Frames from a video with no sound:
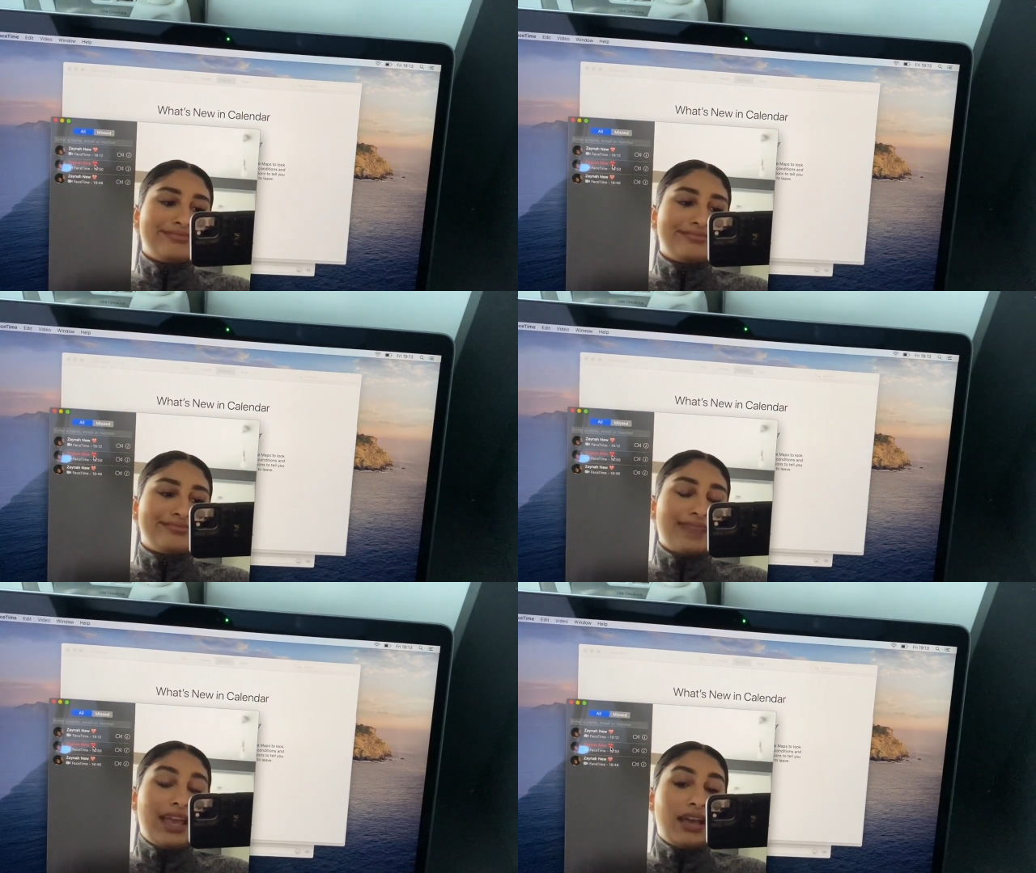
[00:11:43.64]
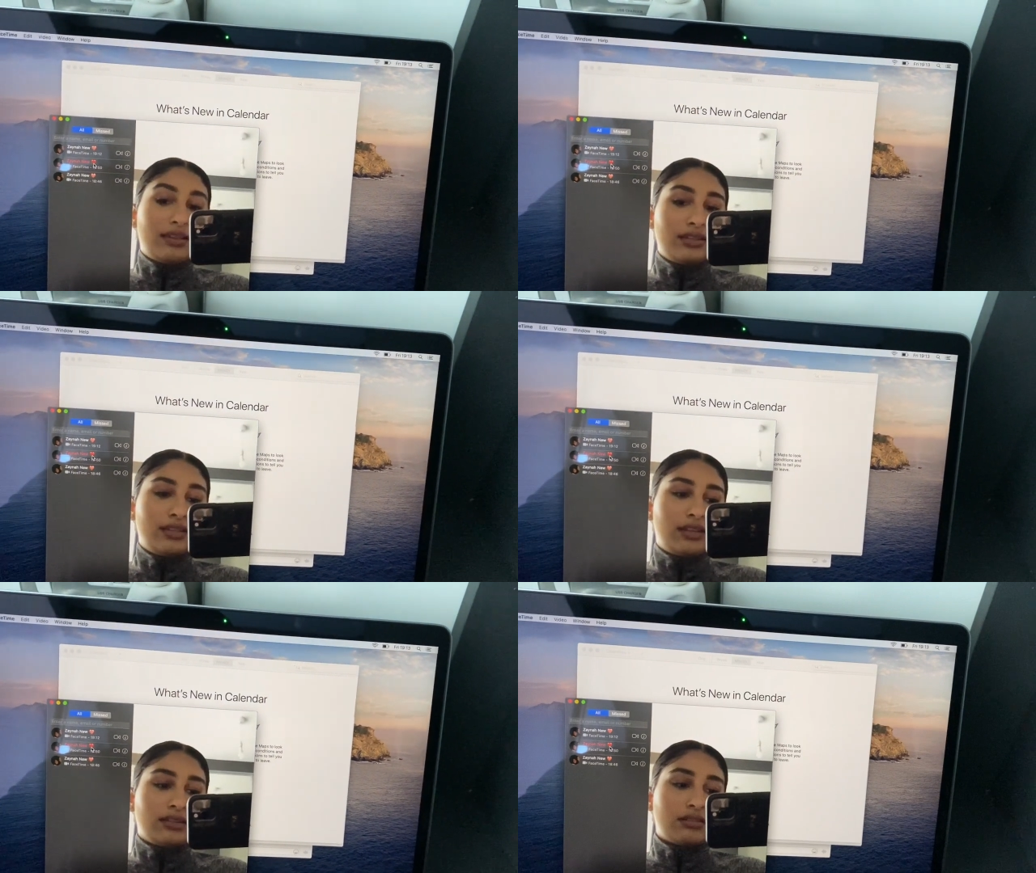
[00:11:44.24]
hella
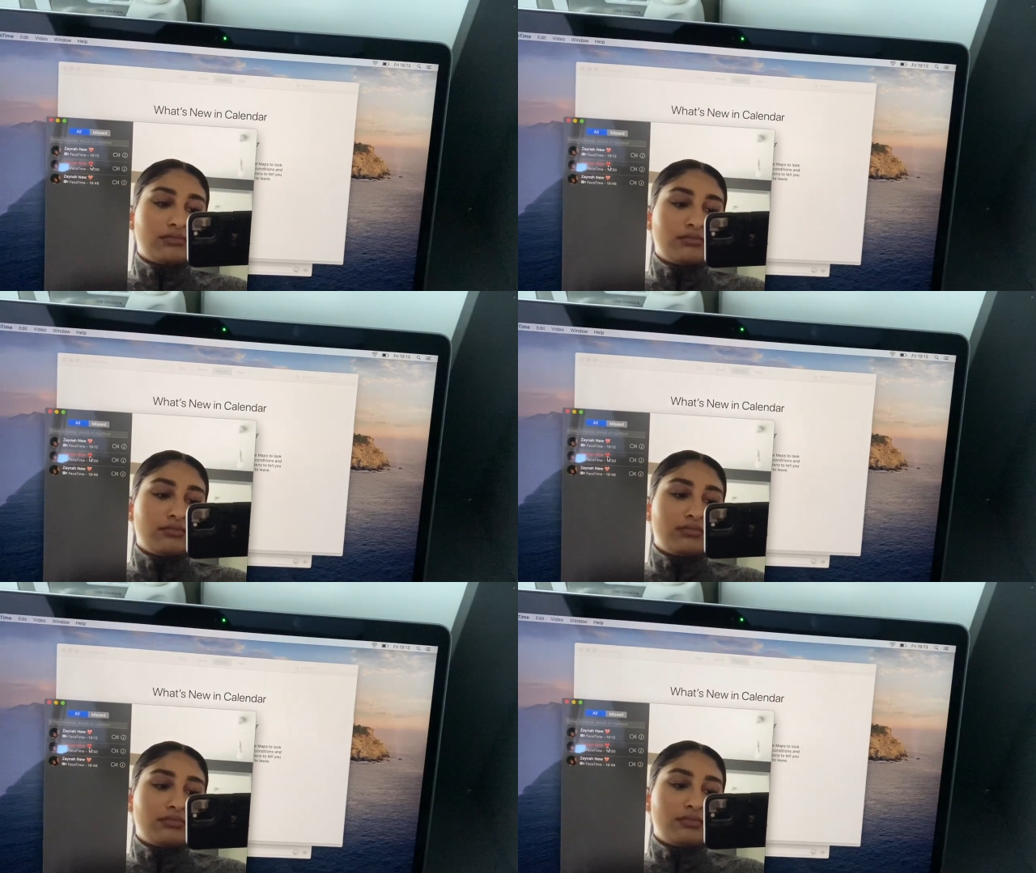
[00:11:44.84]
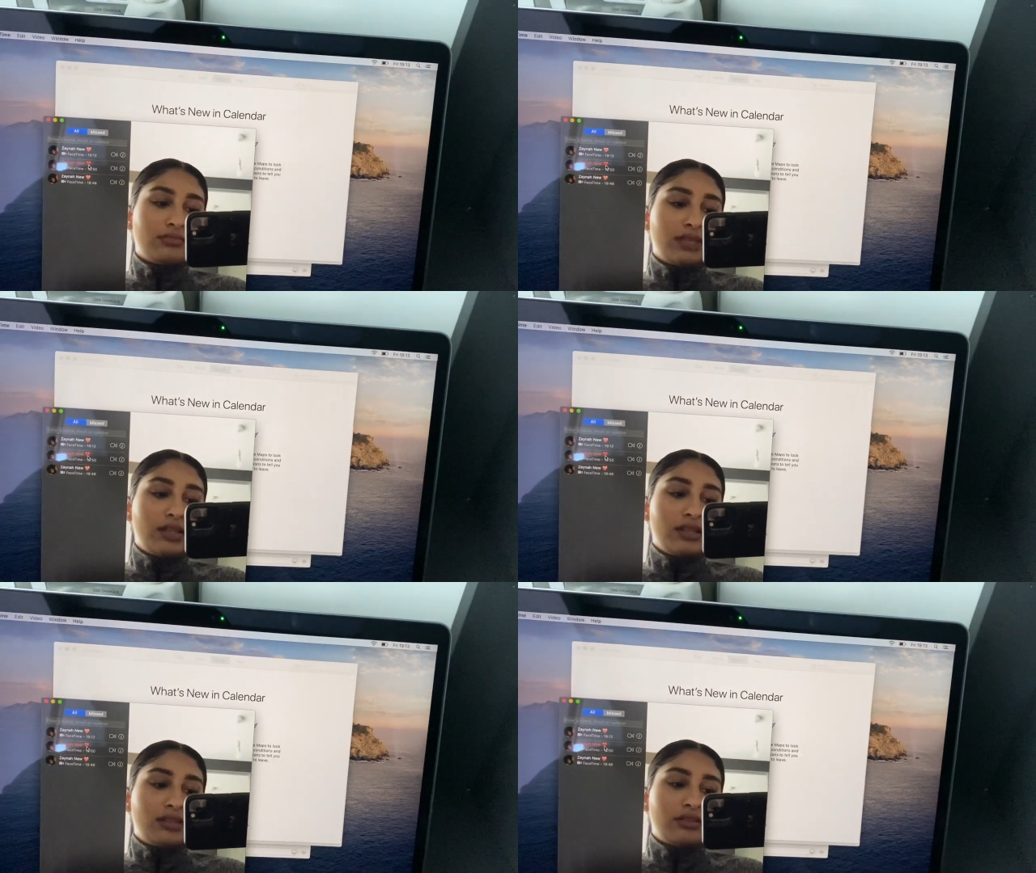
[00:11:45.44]
dark.
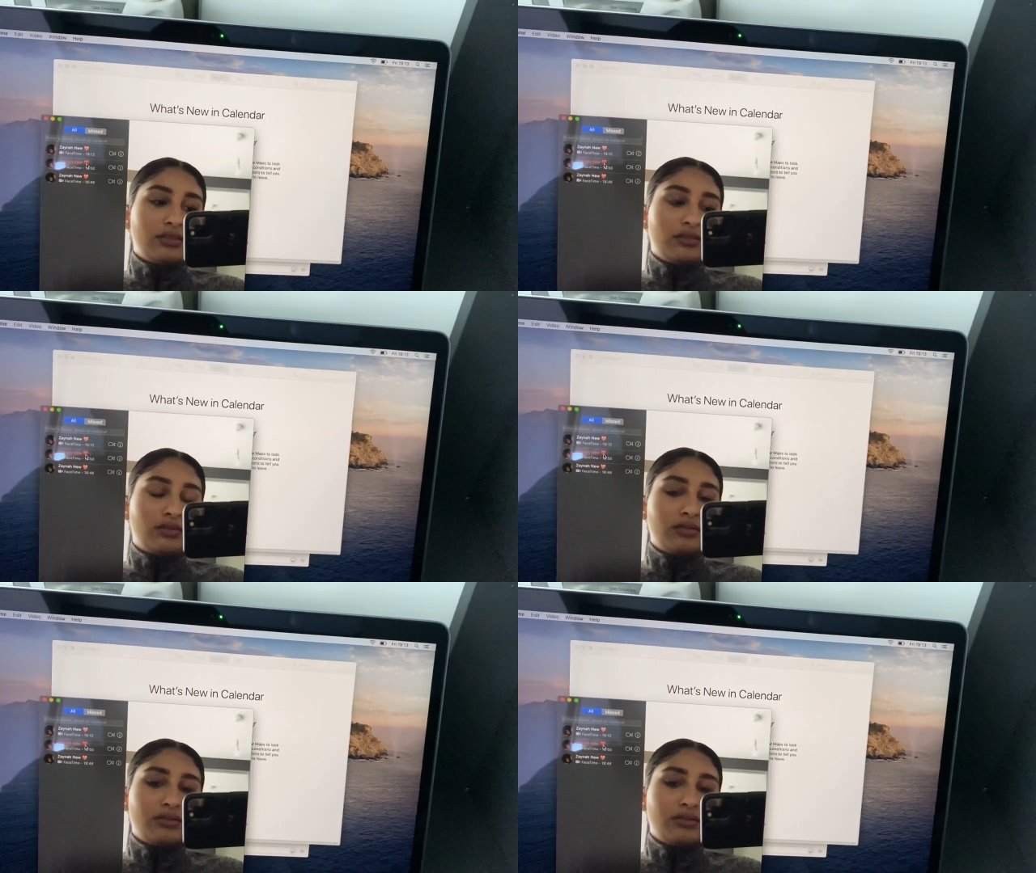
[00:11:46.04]
So